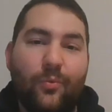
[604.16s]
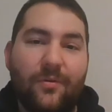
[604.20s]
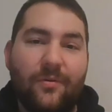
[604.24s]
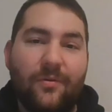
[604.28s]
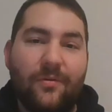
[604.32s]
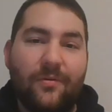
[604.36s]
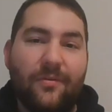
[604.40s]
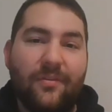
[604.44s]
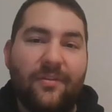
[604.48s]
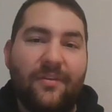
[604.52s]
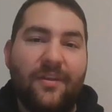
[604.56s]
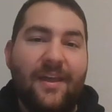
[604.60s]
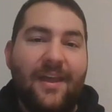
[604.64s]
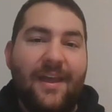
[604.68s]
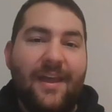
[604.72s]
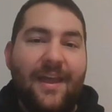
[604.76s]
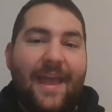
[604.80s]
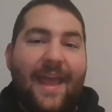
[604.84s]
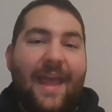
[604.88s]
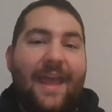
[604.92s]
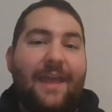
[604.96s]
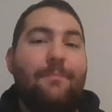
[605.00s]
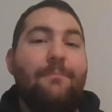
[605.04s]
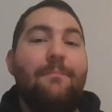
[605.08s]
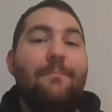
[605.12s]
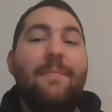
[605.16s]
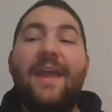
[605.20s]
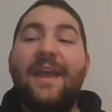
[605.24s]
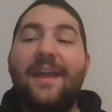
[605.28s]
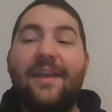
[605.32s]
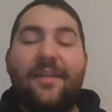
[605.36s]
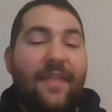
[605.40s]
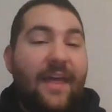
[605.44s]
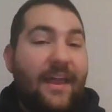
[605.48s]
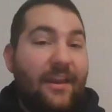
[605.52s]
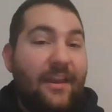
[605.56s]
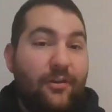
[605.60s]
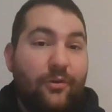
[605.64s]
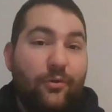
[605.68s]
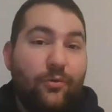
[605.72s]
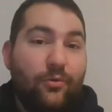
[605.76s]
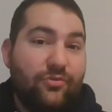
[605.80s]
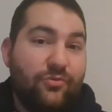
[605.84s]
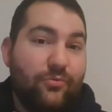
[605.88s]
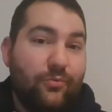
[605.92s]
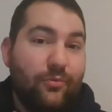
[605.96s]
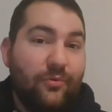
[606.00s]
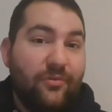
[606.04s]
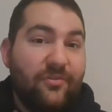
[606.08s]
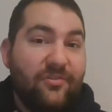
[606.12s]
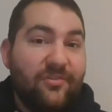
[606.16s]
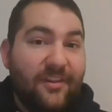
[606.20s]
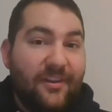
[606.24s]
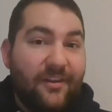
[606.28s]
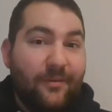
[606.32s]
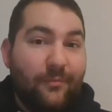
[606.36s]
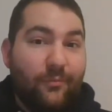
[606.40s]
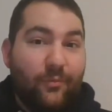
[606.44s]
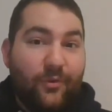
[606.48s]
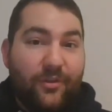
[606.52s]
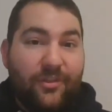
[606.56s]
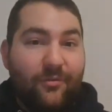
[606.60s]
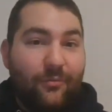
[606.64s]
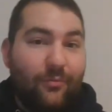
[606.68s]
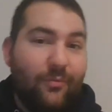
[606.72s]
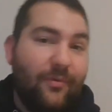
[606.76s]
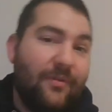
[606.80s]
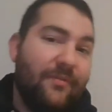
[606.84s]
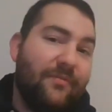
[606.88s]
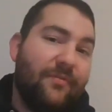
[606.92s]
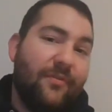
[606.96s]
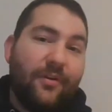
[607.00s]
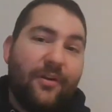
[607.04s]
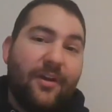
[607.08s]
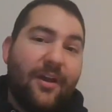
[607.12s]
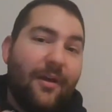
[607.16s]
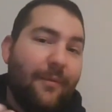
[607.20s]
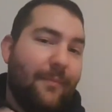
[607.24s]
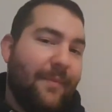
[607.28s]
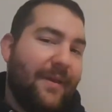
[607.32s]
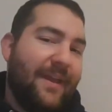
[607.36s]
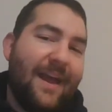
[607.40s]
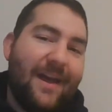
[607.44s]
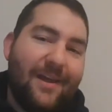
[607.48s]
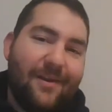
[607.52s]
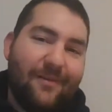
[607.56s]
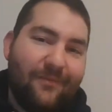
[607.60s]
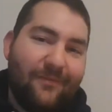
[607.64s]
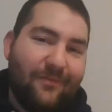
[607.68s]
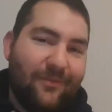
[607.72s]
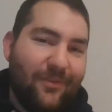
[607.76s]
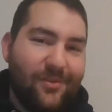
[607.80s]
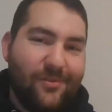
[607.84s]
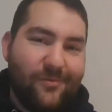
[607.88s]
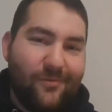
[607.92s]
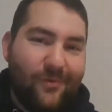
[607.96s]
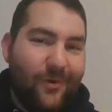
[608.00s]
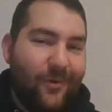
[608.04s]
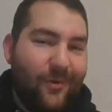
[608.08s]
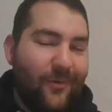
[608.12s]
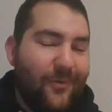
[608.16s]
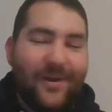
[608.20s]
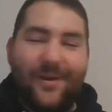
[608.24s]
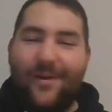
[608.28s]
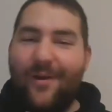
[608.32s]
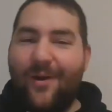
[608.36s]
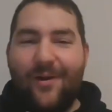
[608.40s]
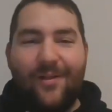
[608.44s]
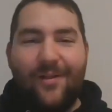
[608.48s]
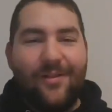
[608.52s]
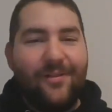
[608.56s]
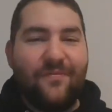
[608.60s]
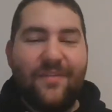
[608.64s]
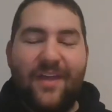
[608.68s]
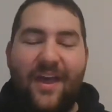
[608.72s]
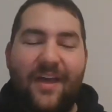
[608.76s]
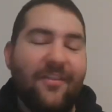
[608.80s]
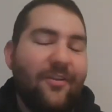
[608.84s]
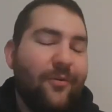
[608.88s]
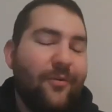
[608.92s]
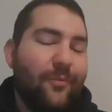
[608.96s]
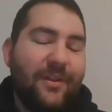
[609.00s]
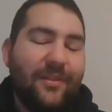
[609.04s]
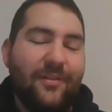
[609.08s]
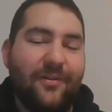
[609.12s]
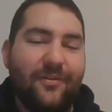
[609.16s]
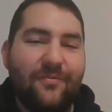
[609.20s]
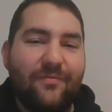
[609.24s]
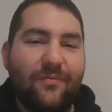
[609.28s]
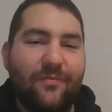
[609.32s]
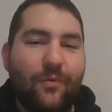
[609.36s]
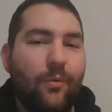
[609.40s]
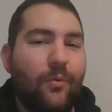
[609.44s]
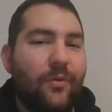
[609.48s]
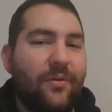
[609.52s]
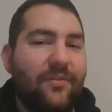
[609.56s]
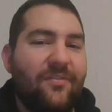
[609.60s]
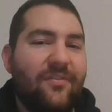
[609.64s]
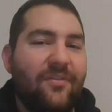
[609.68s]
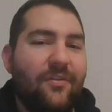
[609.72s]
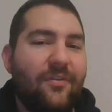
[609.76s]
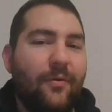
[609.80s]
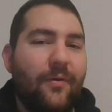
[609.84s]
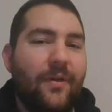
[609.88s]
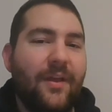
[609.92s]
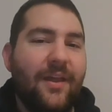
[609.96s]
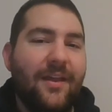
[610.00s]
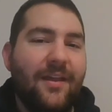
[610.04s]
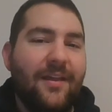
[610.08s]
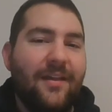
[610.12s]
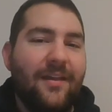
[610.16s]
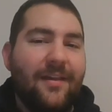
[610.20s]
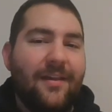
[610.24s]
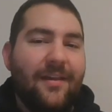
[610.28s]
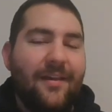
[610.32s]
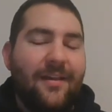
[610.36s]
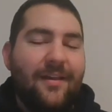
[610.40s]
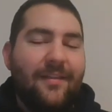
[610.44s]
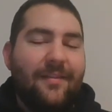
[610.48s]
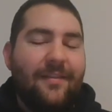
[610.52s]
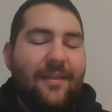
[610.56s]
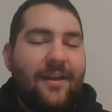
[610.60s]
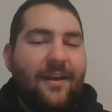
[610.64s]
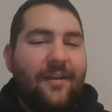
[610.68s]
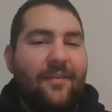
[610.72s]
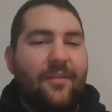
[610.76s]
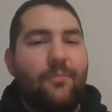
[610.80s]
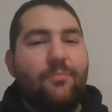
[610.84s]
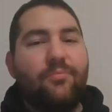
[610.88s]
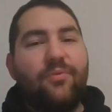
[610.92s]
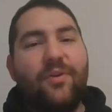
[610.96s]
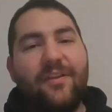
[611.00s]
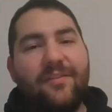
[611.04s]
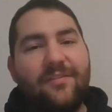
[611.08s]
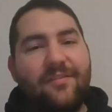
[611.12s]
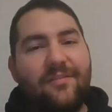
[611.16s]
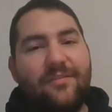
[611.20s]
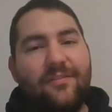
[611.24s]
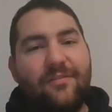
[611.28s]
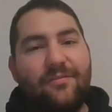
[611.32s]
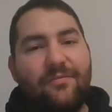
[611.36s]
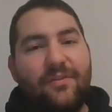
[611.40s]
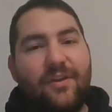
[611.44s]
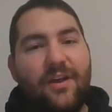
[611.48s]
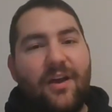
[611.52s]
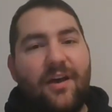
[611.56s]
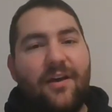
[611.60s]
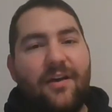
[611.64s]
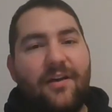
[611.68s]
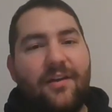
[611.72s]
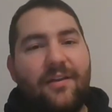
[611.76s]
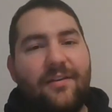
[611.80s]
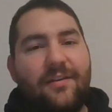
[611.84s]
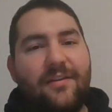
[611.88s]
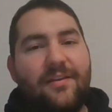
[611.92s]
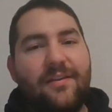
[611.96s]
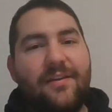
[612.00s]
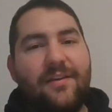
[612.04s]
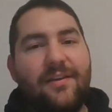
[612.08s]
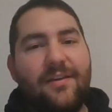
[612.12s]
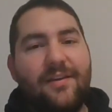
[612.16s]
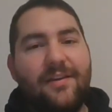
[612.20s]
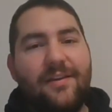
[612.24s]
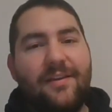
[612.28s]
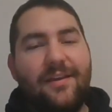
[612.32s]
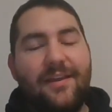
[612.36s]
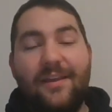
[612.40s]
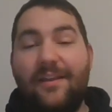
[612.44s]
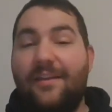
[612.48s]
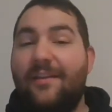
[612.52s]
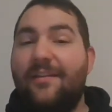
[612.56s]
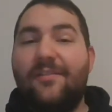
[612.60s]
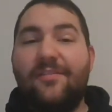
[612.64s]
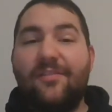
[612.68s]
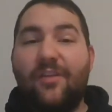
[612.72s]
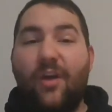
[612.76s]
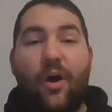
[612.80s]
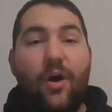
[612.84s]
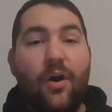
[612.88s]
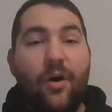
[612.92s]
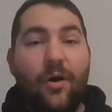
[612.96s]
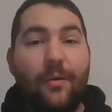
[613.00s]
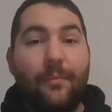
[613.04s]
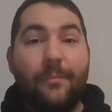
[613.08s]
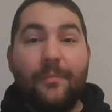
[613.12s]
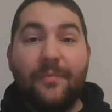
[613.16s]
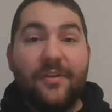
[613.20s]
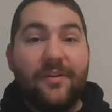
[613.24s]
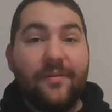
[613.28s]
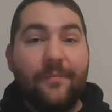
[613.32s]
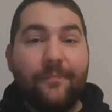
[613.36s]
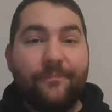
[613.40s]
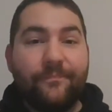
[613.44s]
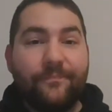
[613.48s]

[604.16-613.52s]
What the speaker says: world and make that new Jerusalem with the river coming out of the throne and all of that we look forward to, that in the presence of God, it is calmed.